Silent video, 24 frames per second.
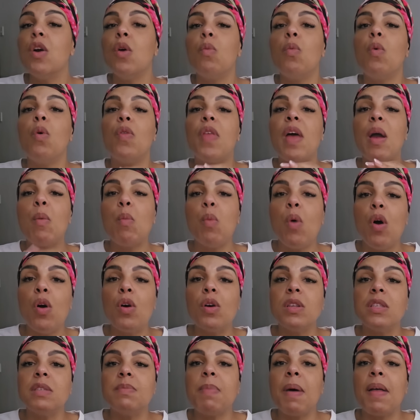Well, there
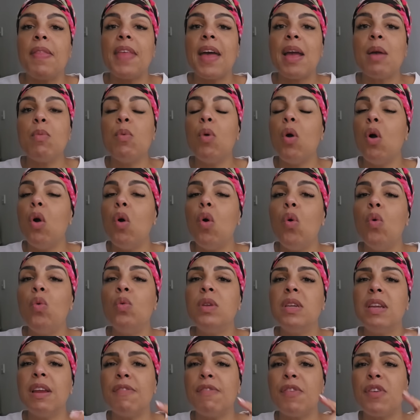was, but they were all
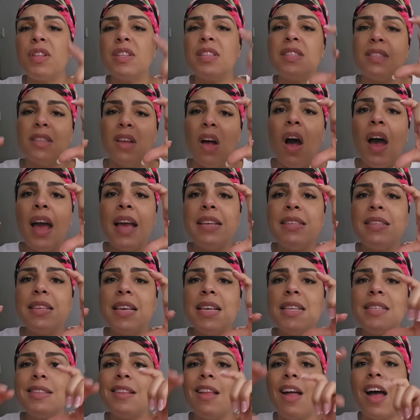different
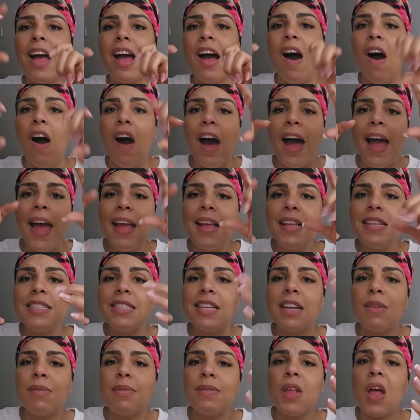sizes, like heights,
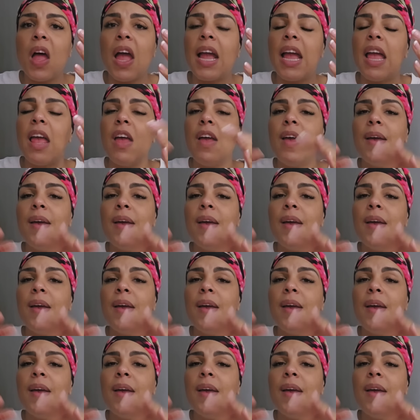and I was like,